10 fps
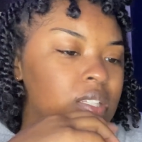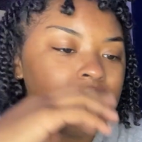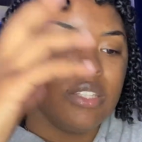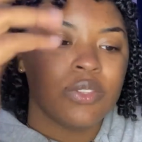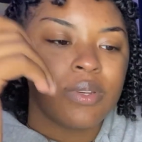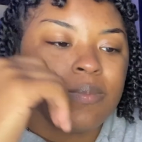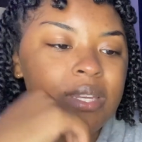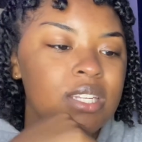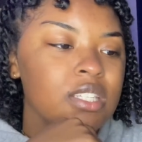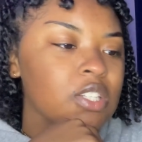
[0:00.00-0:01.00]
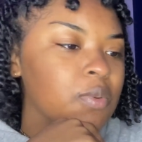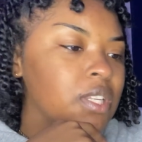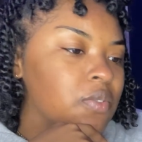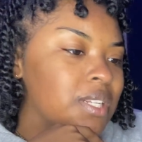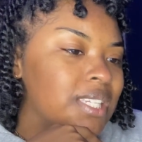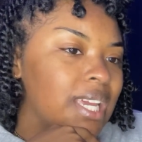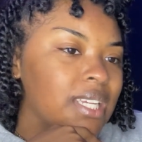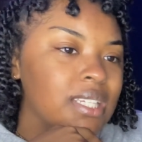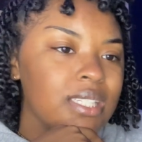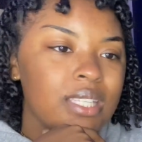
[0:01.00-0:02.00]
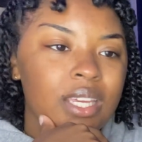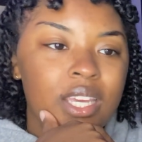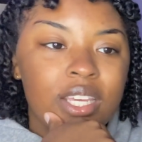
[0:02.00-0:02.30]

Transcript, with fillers: It's only three minutes and 23 seconds.